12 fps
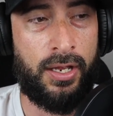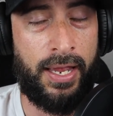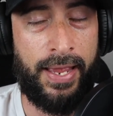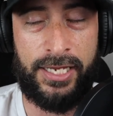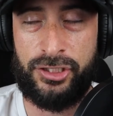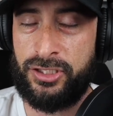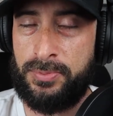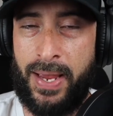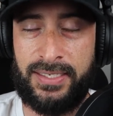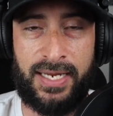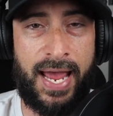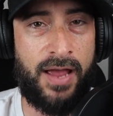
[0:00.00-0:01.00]
it's just
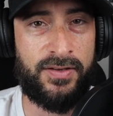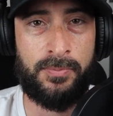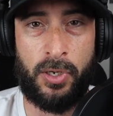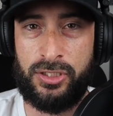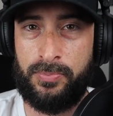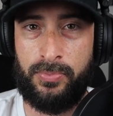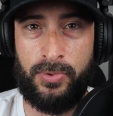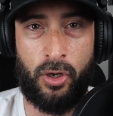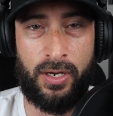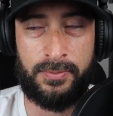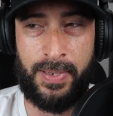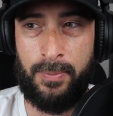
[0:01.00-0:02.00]
best to have
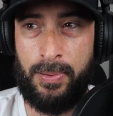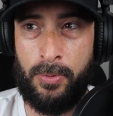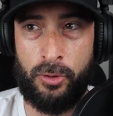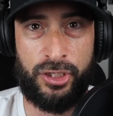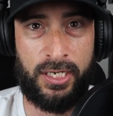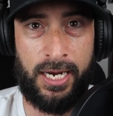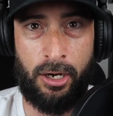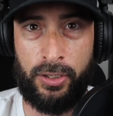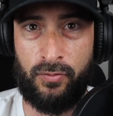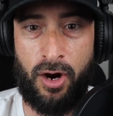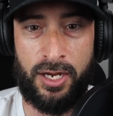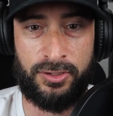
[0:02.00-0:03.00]
as many people as you can on
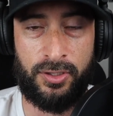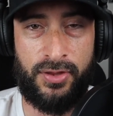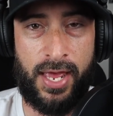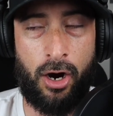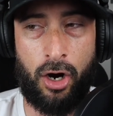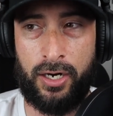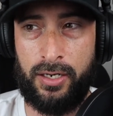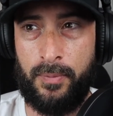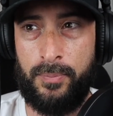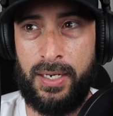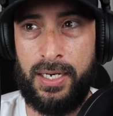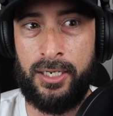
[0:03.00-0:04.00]
your roster that are going to
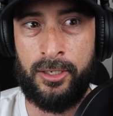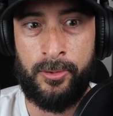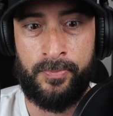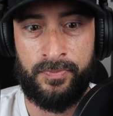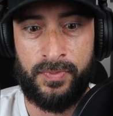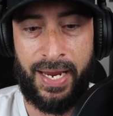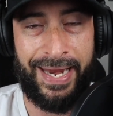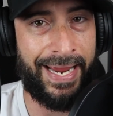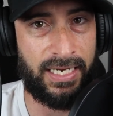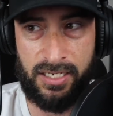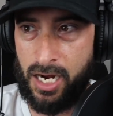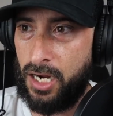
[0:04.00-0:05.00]
be
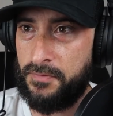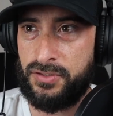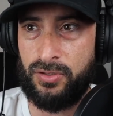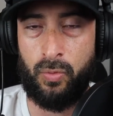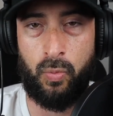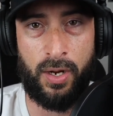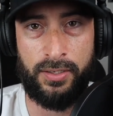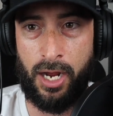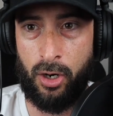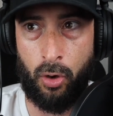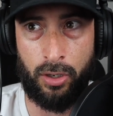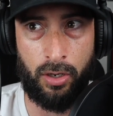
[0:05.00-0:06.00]
handcuffs or
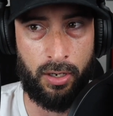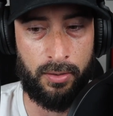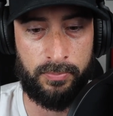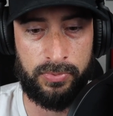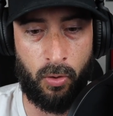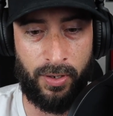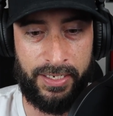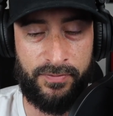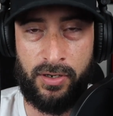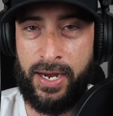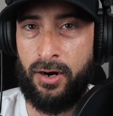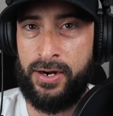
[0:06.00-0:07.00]
whatnot, or
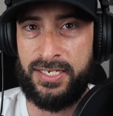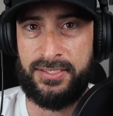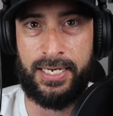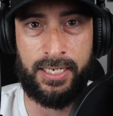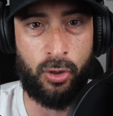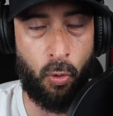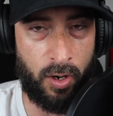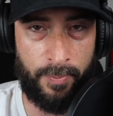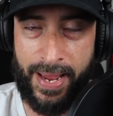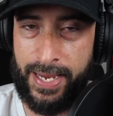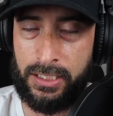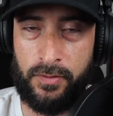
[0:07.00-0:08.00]
even carrying a second
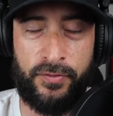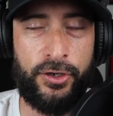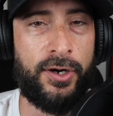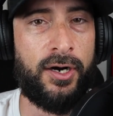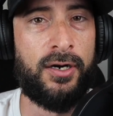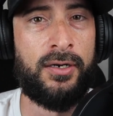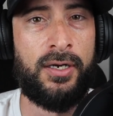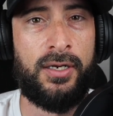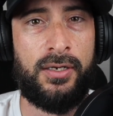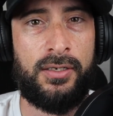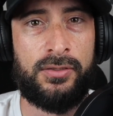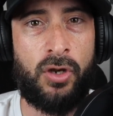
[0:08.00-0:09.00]
quarterback if you're
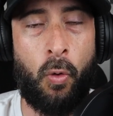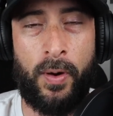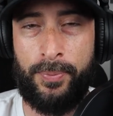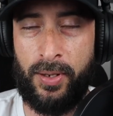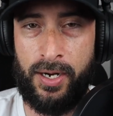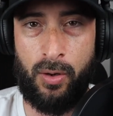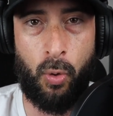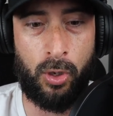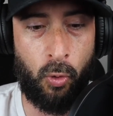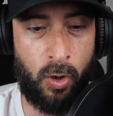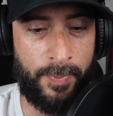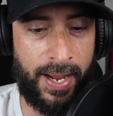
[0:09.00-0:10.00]
only playing in a one
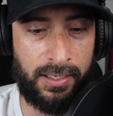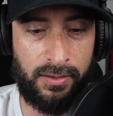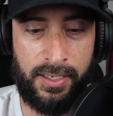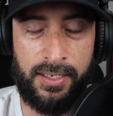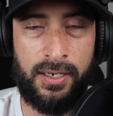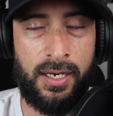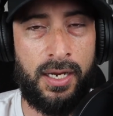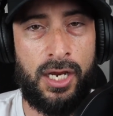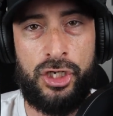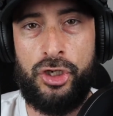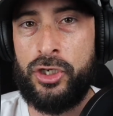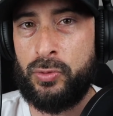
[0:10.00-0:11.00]
quarterback league.
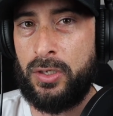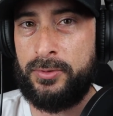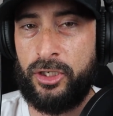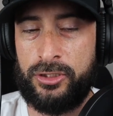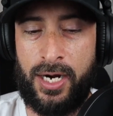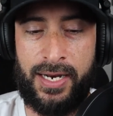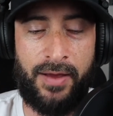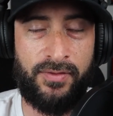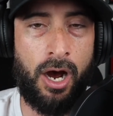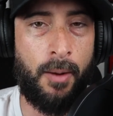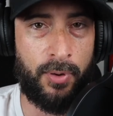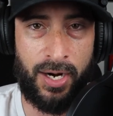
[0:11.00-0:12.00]
You just want to try to have
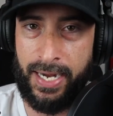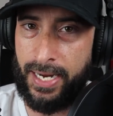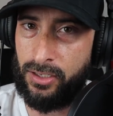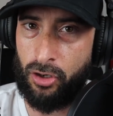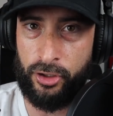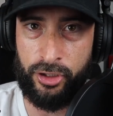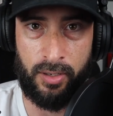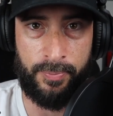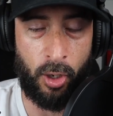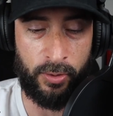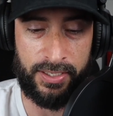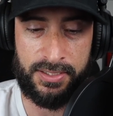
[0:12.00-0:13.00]
the upper hand on your
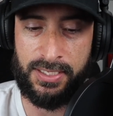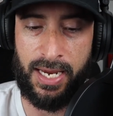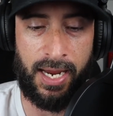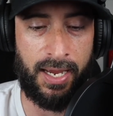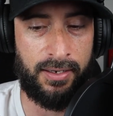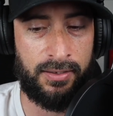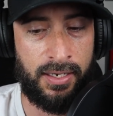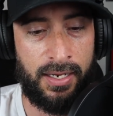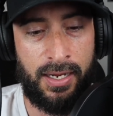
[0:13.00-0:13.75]
opponents, and